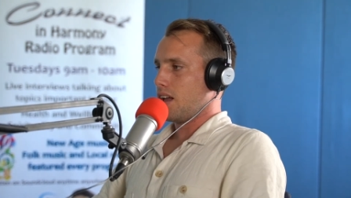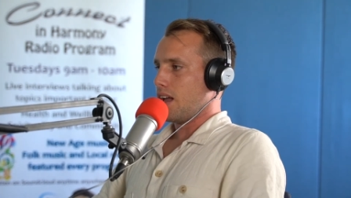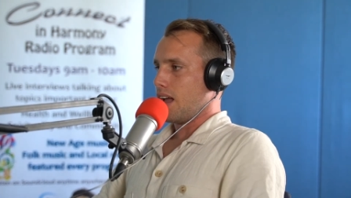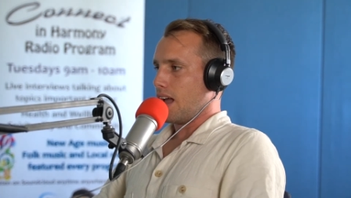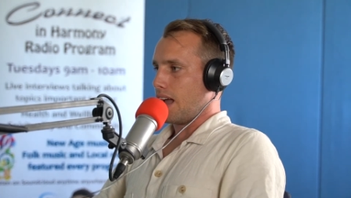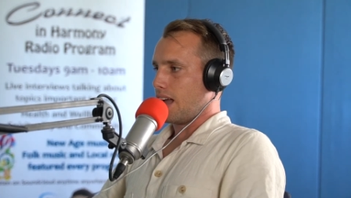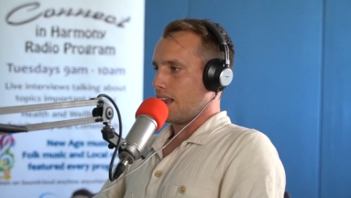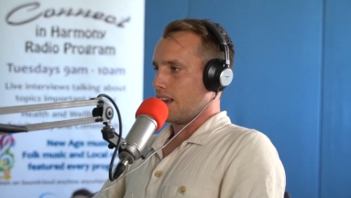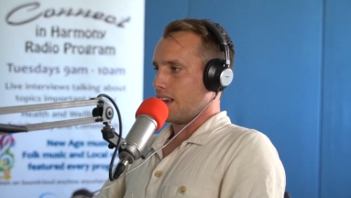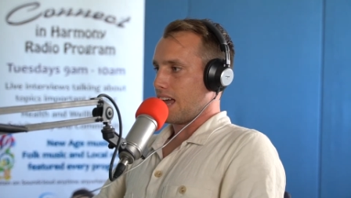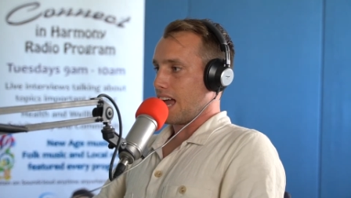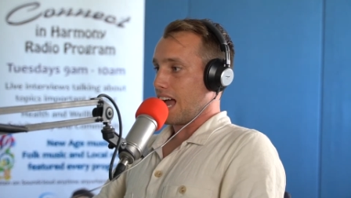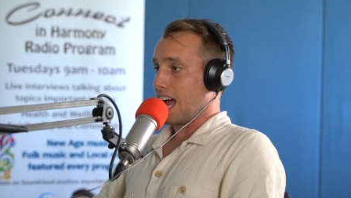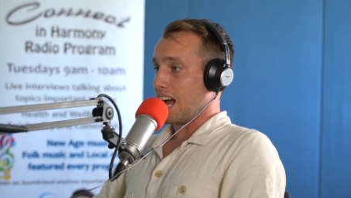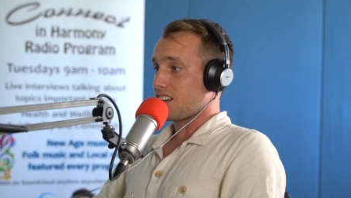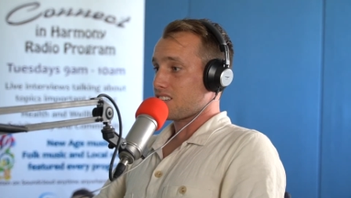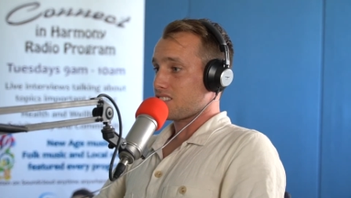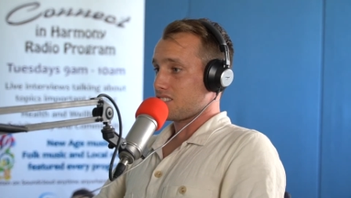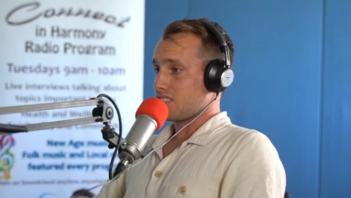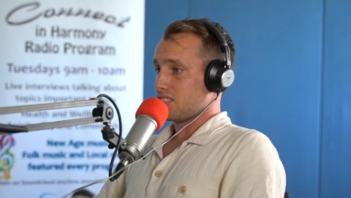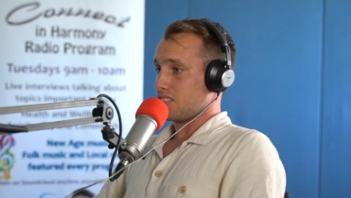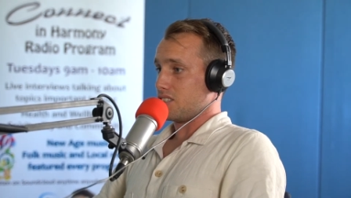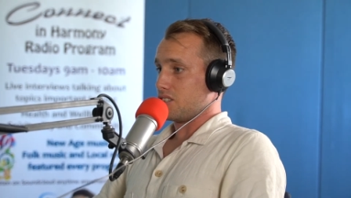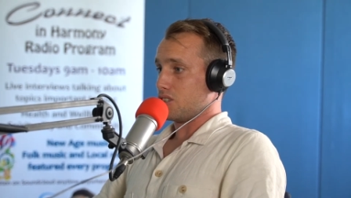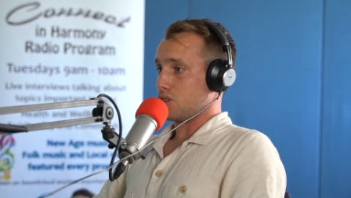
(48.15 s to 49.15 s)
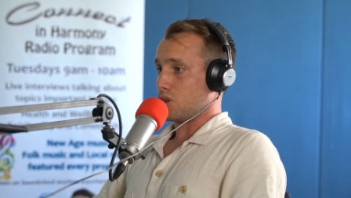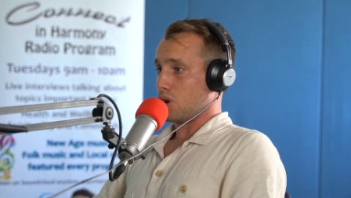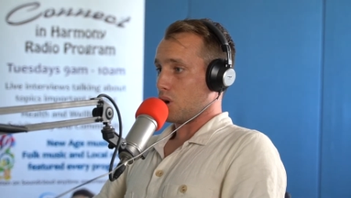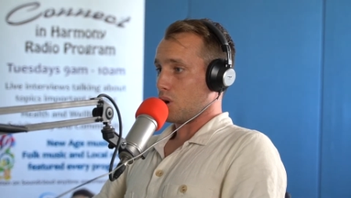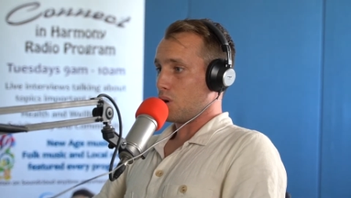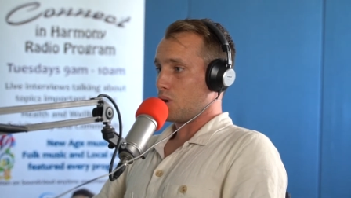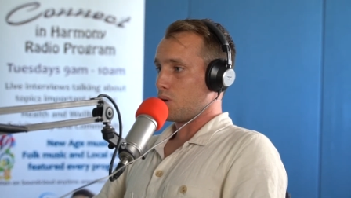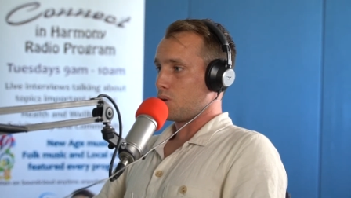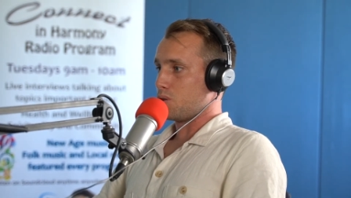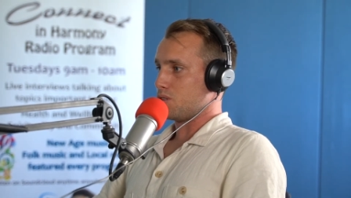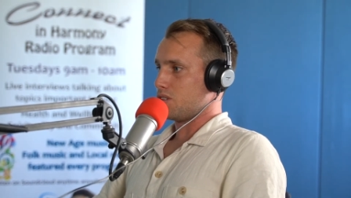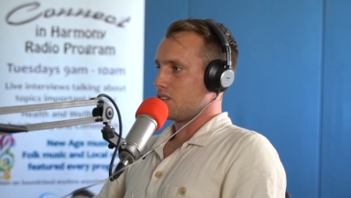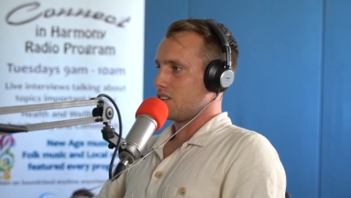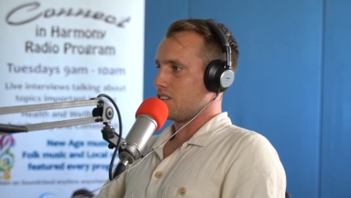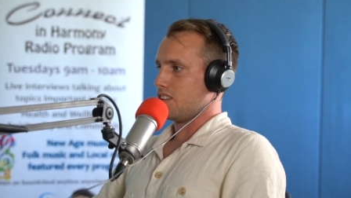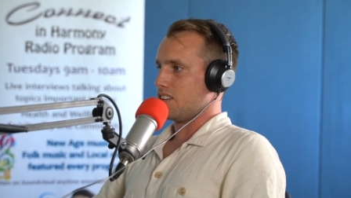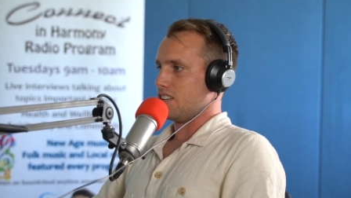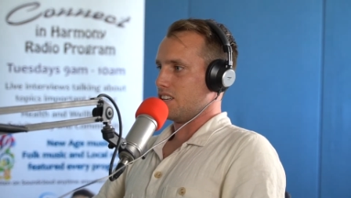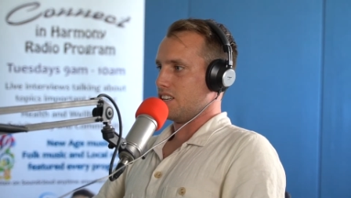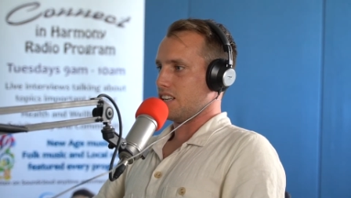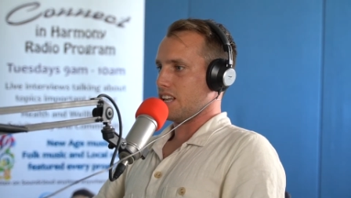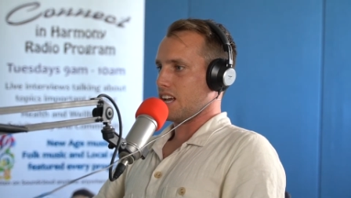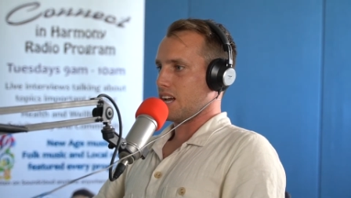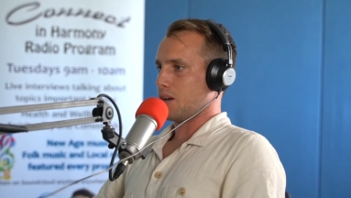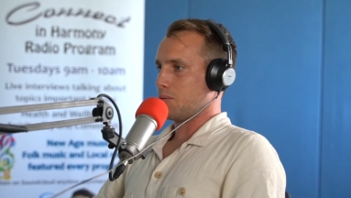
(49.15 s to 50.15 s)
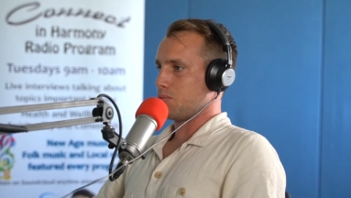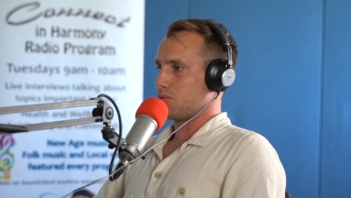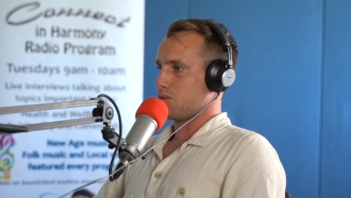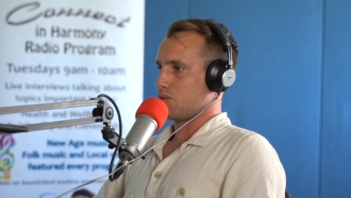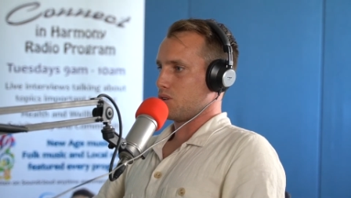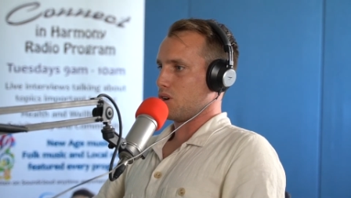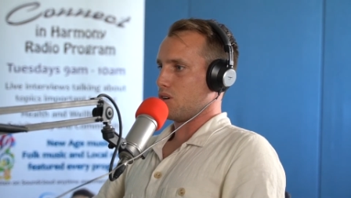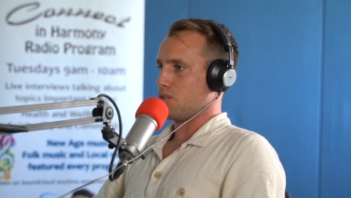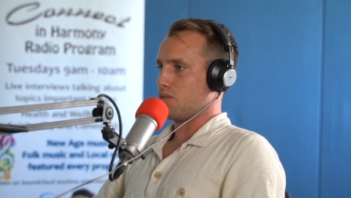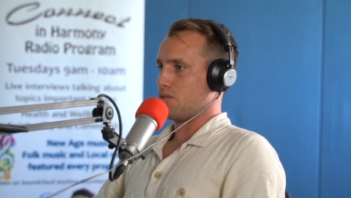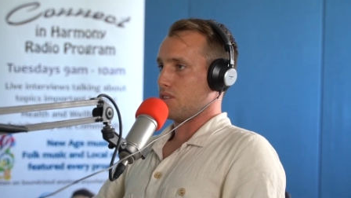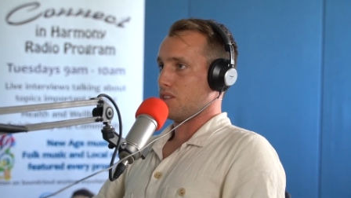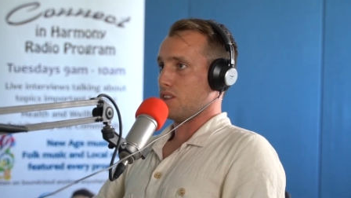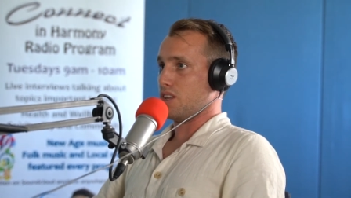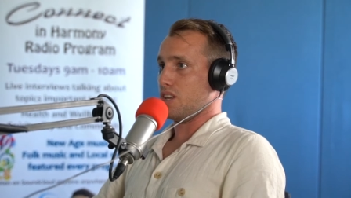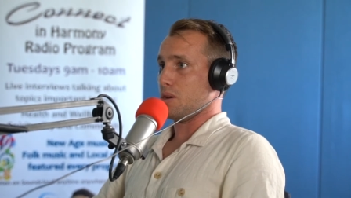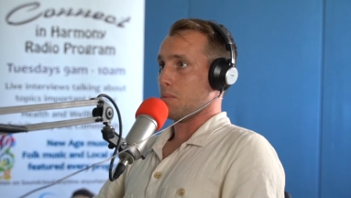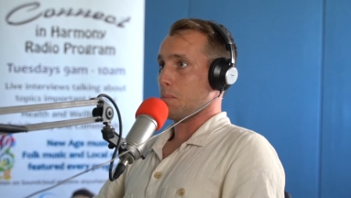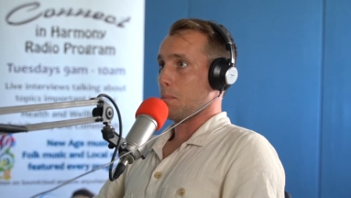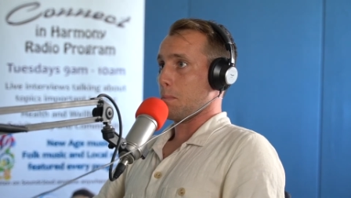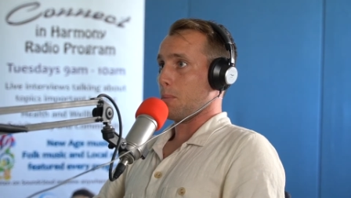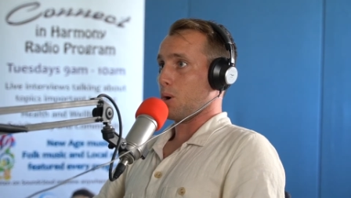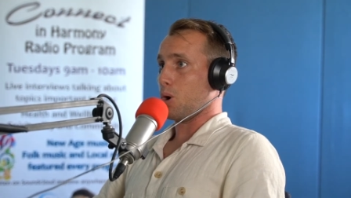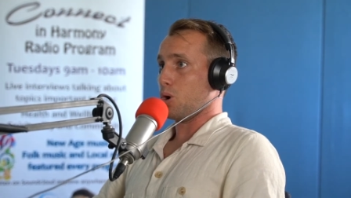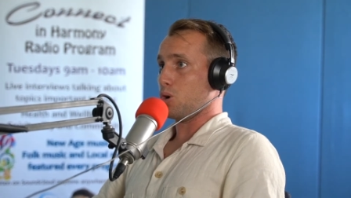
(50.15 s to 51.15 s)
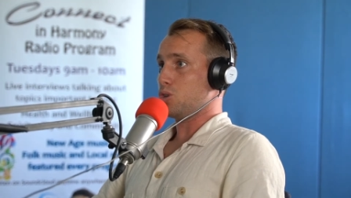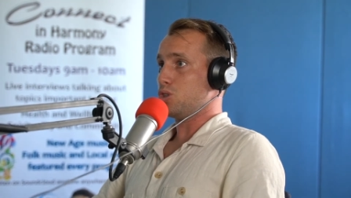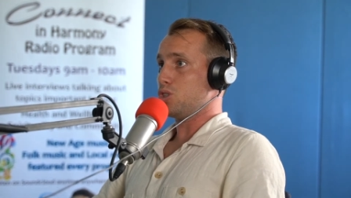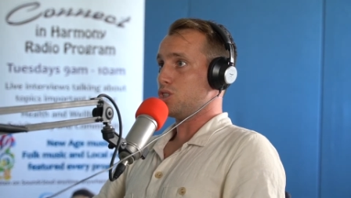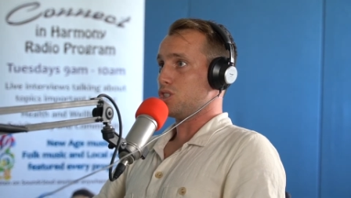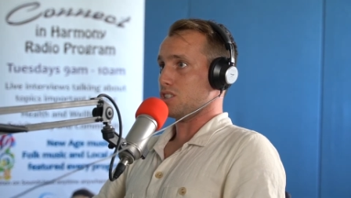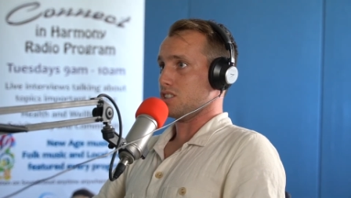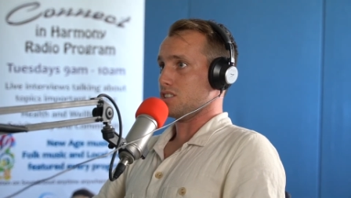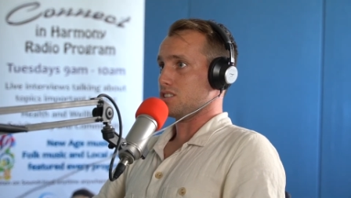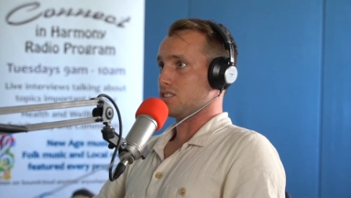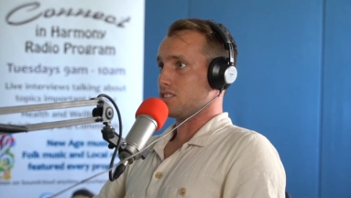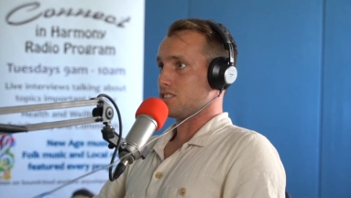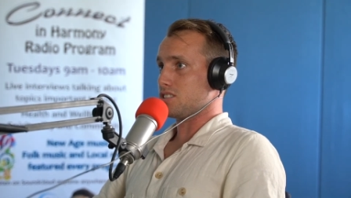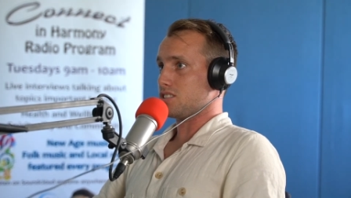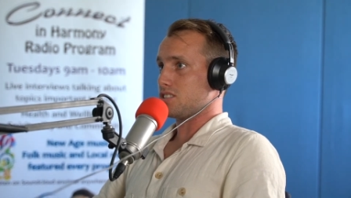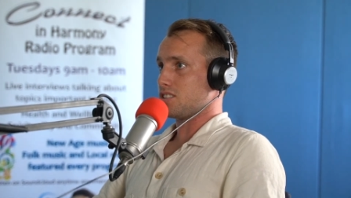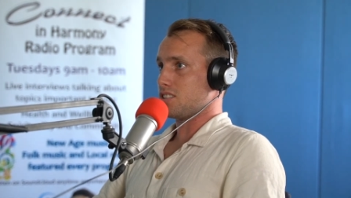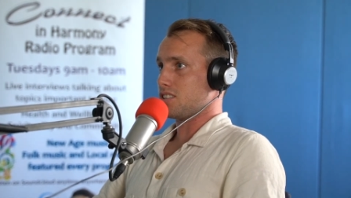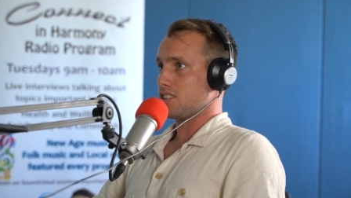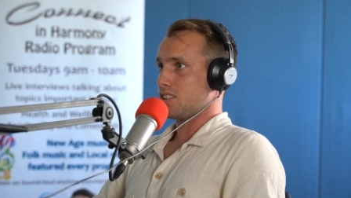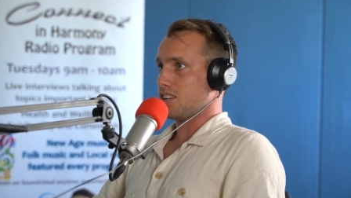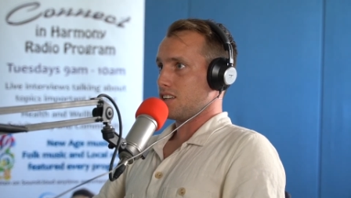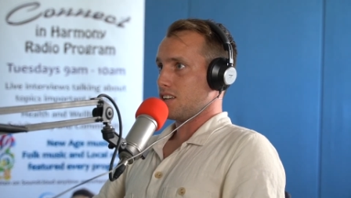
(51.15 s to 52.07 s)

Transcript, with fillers: and actually go to the depths of the emotions